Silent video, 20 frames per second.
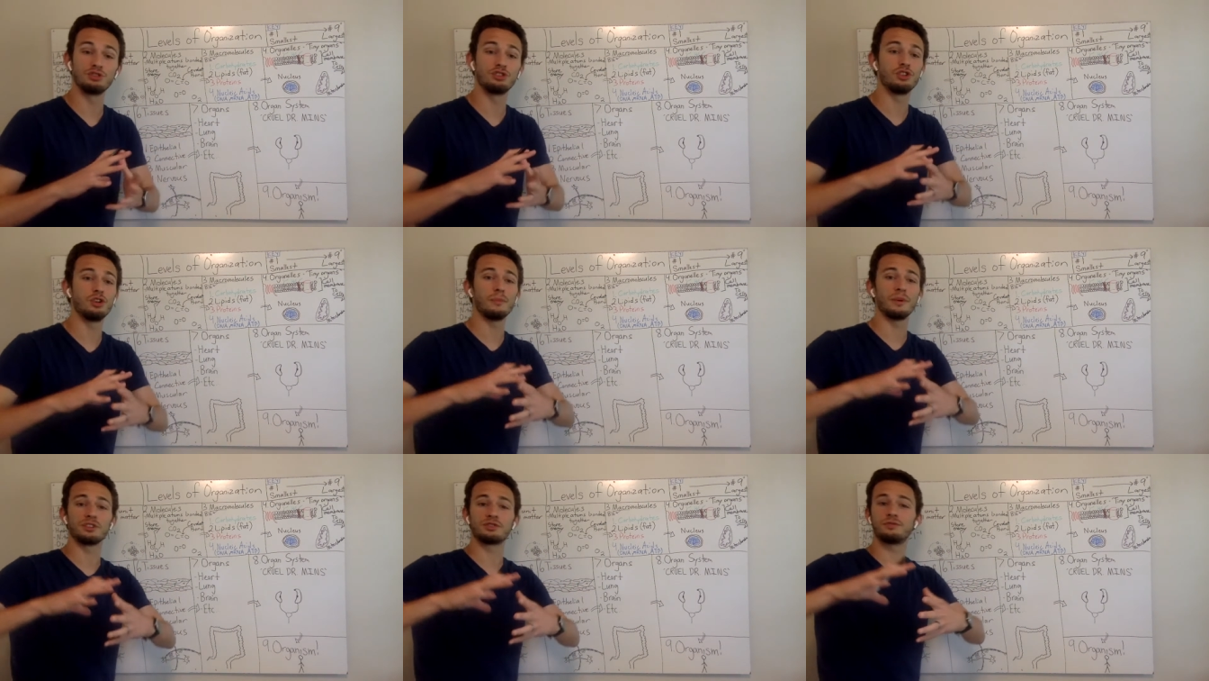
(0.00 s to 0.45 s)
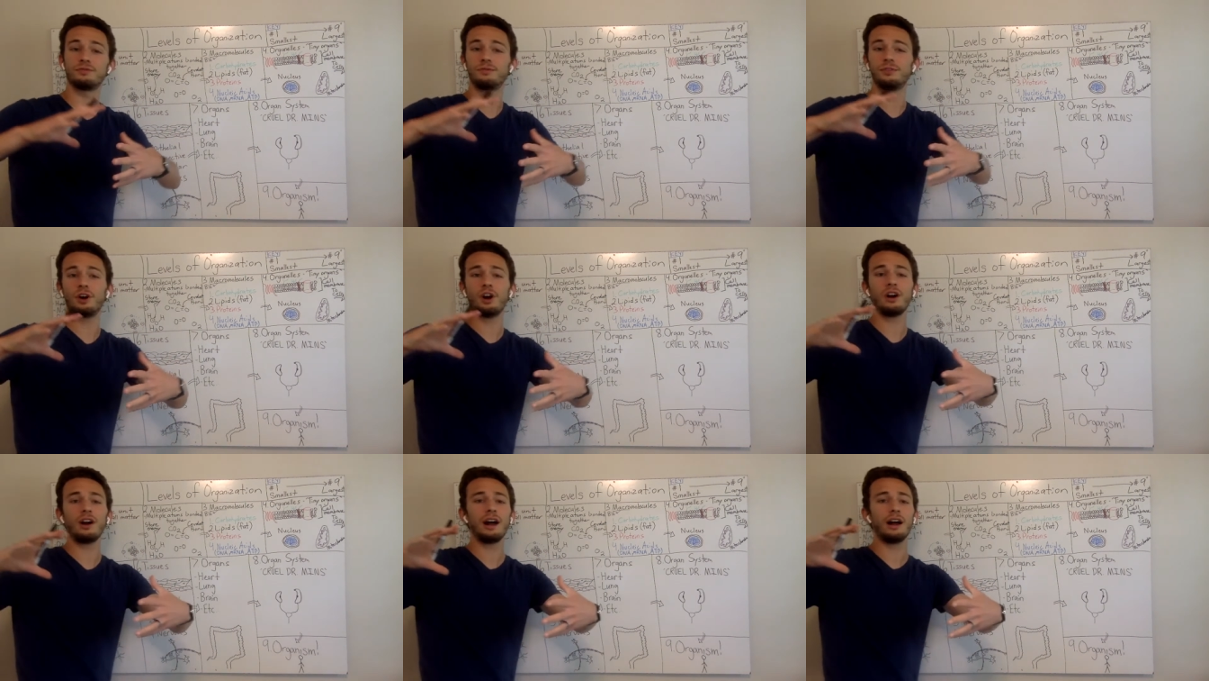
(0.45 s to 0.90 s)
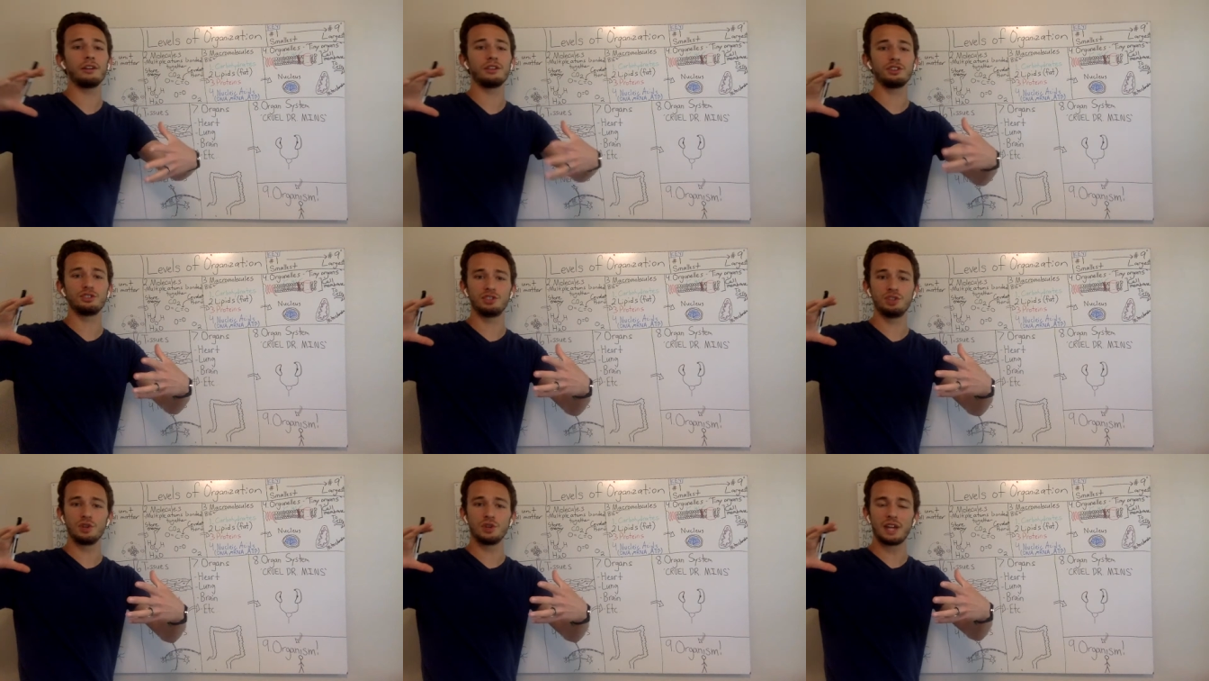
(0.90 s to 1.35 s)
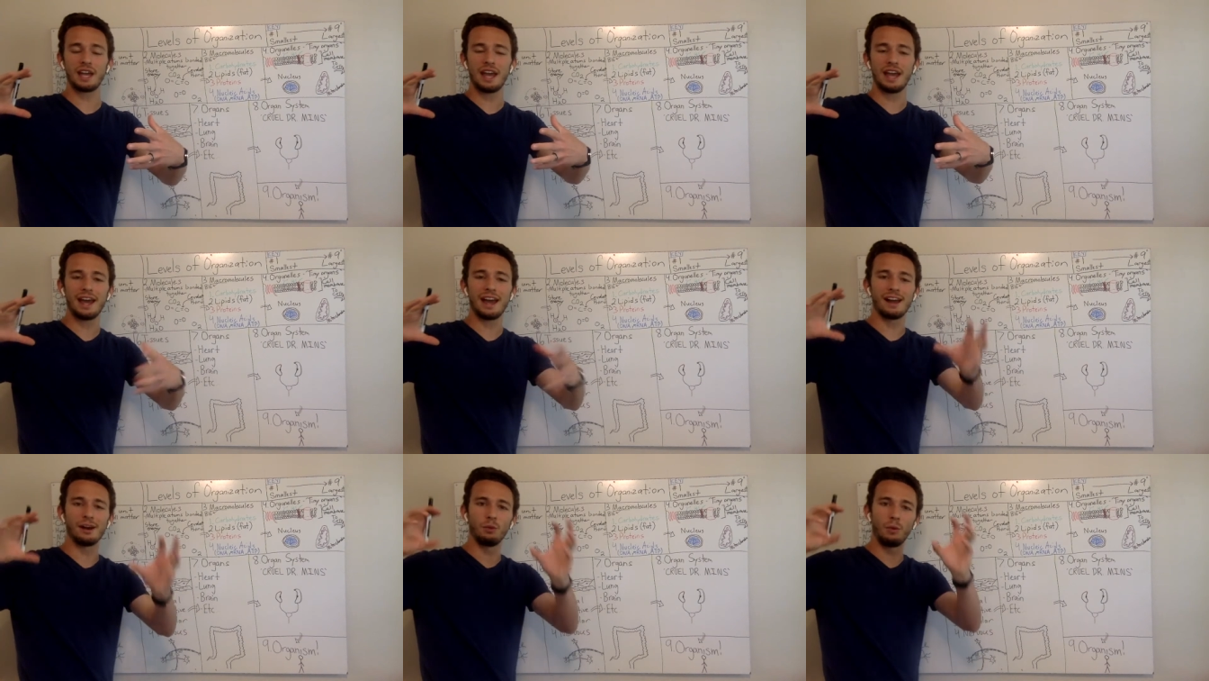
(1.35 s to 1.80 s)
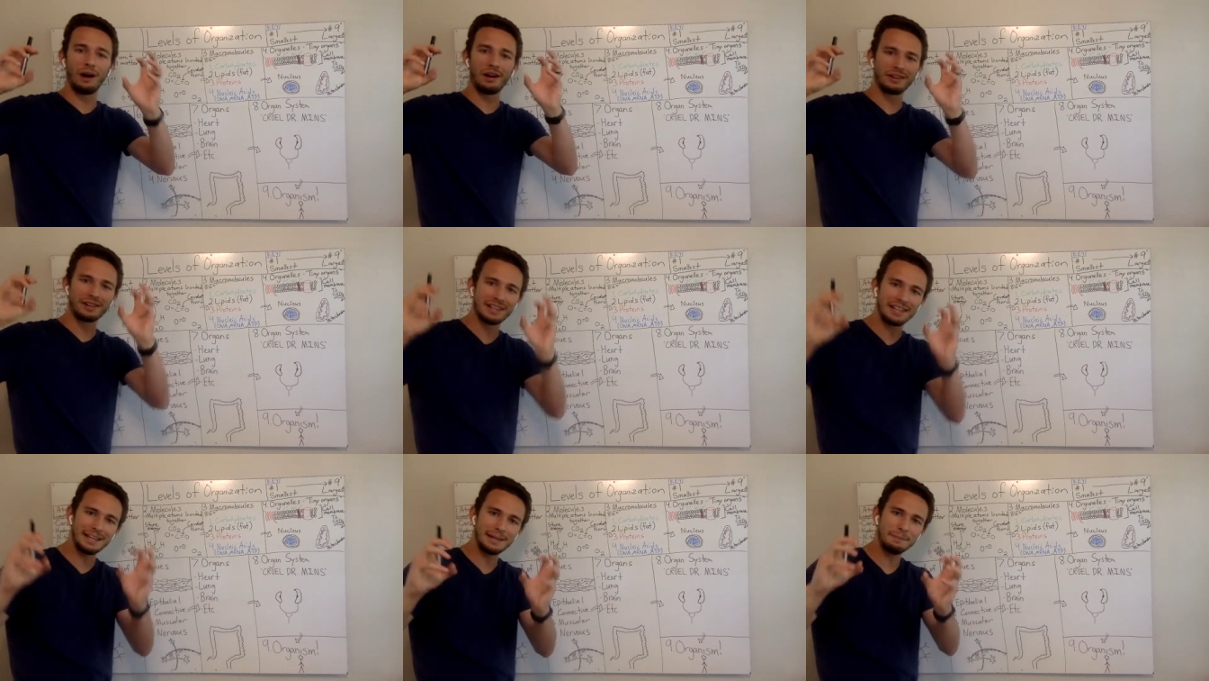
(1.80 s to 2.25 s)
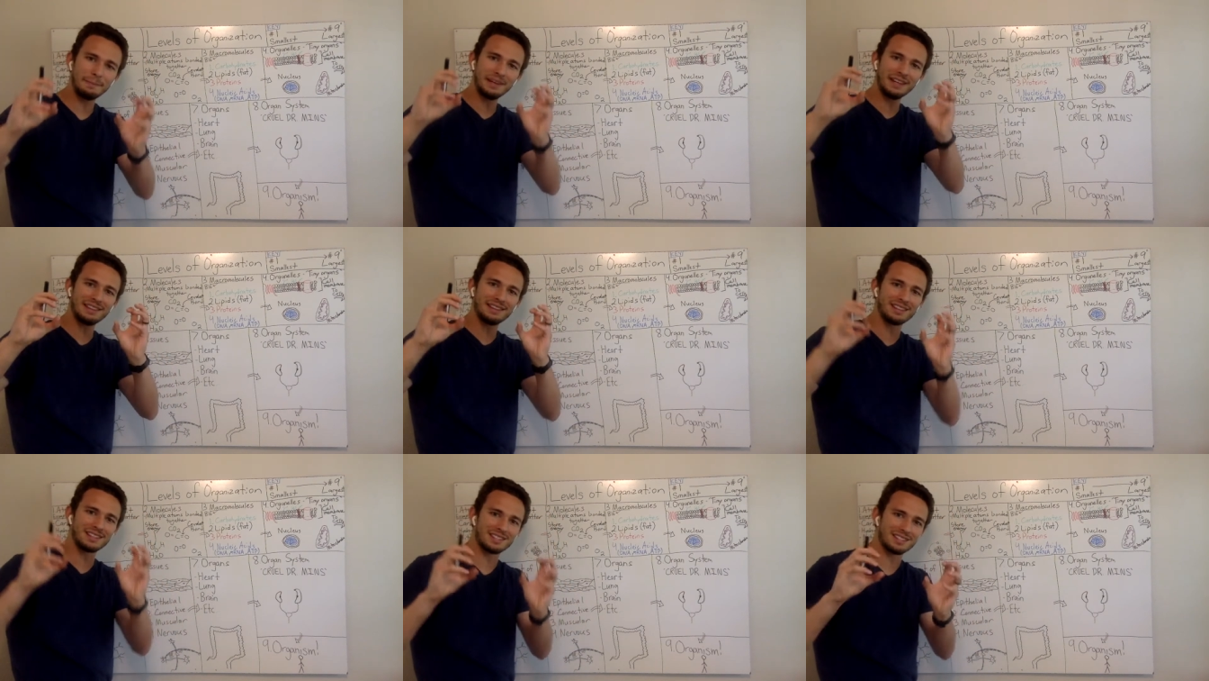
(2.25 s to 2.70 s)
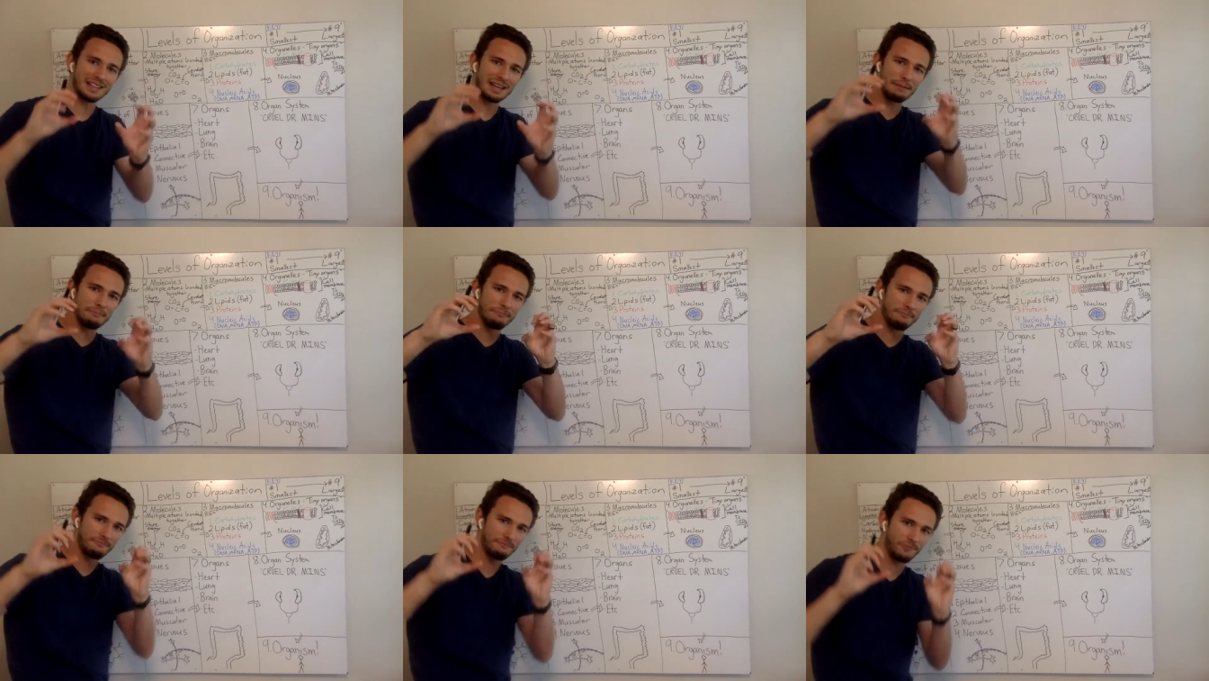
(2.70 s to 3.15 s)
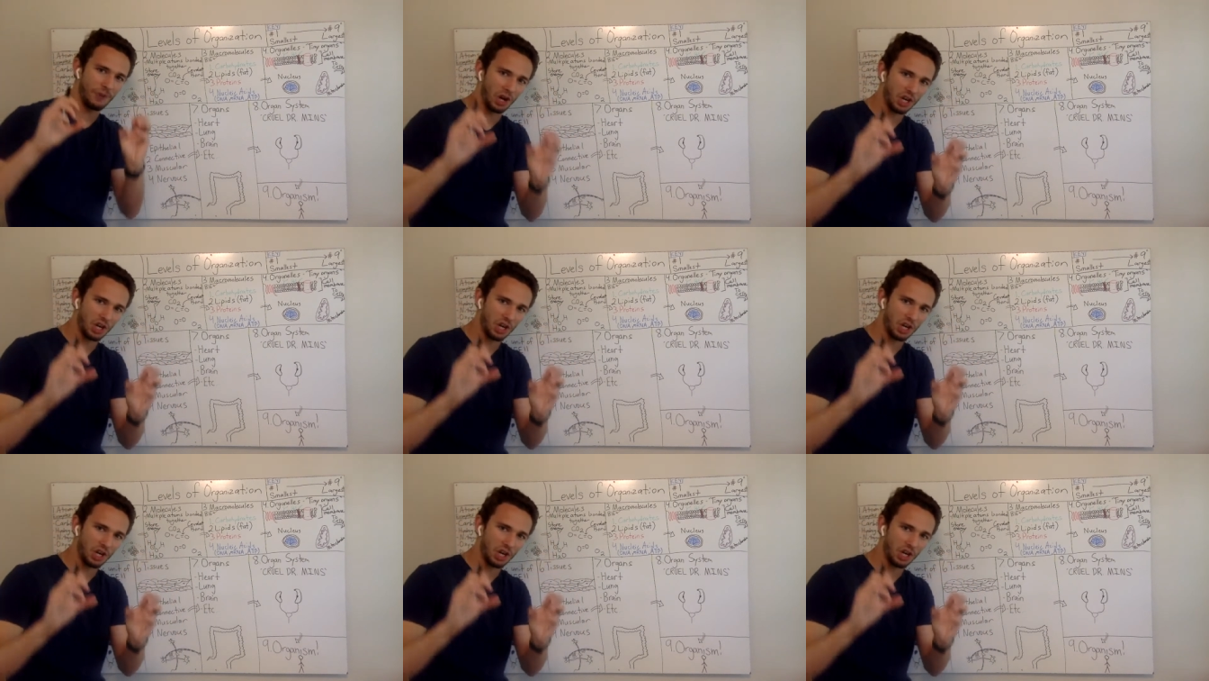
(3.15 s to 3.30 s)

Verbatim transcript: you zoom as far out as you can while keeping the same